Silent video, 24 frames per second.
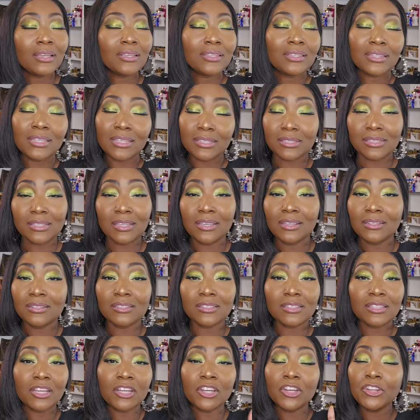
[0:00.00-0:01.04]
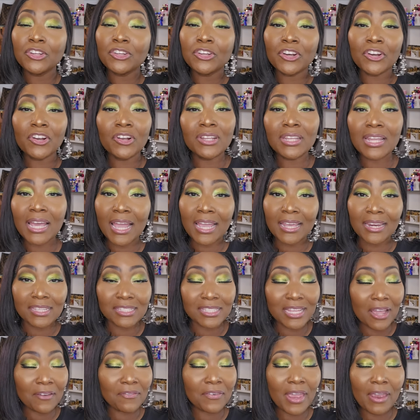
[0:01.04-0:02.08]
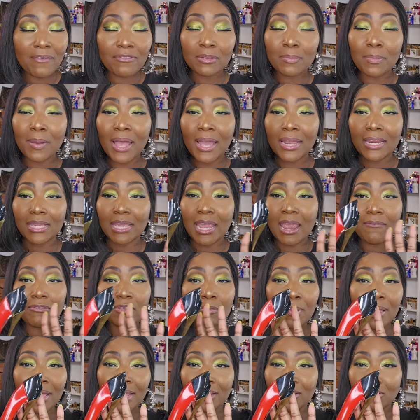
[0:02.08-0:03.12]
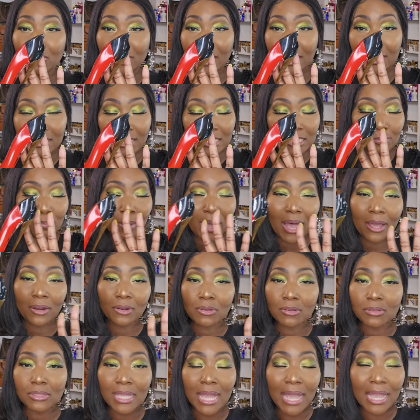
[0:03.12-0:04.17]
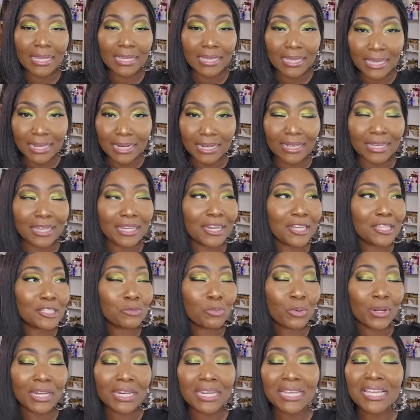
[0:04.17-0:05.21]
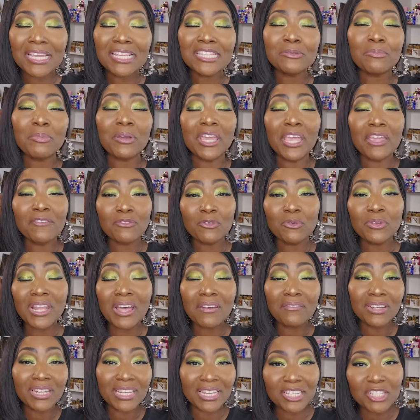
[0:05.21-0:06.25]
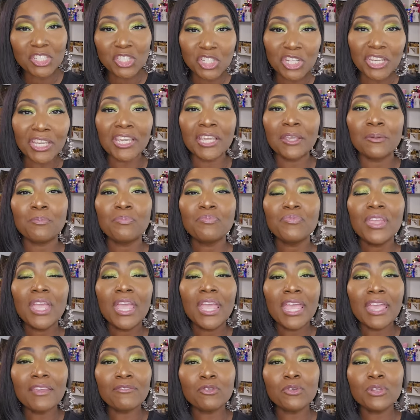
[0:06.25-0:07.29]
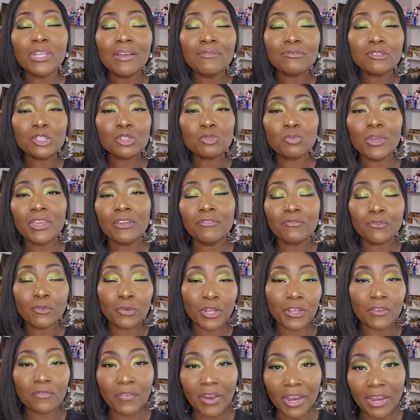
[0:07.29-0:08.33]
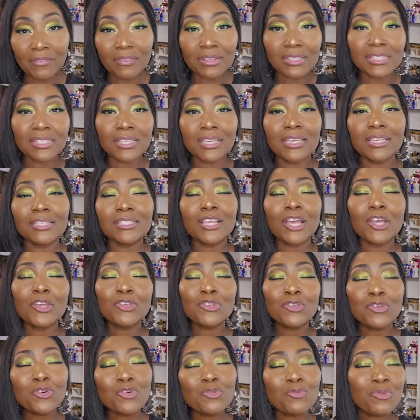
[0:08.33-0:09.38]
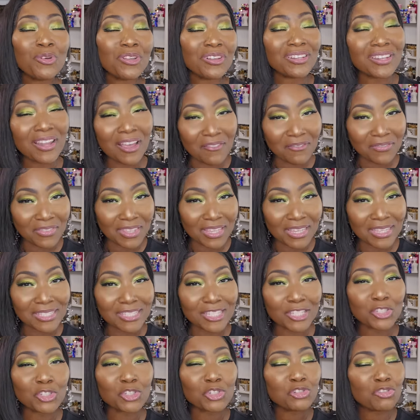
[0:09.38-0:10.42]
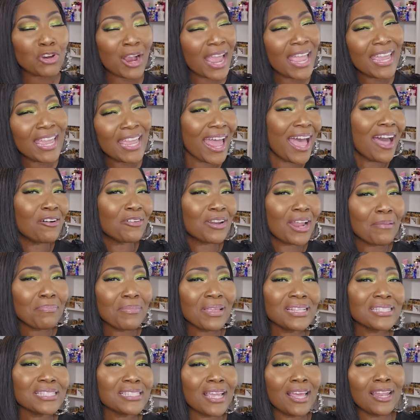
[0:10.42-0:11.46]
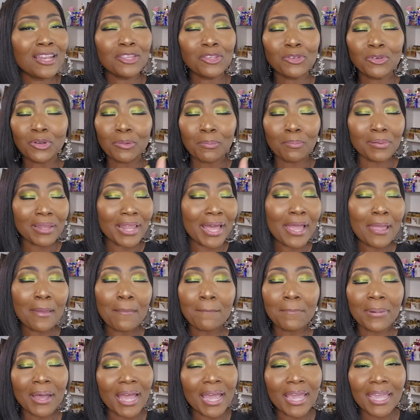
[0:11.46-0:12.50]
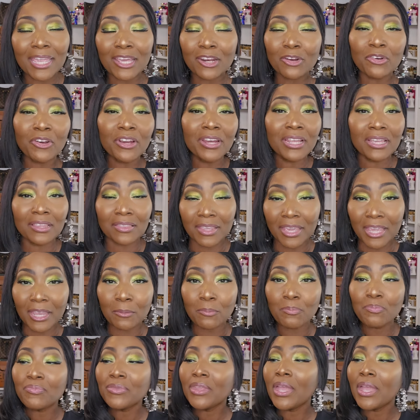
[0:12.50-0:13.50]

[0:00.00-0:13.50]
listen the good girl line is not for everybody everybody don't like these bottles i get it it is what it is but if you love lychee if you love sweet fruity fragrances you will love this try it out i'm not telling you to blind buy it or anything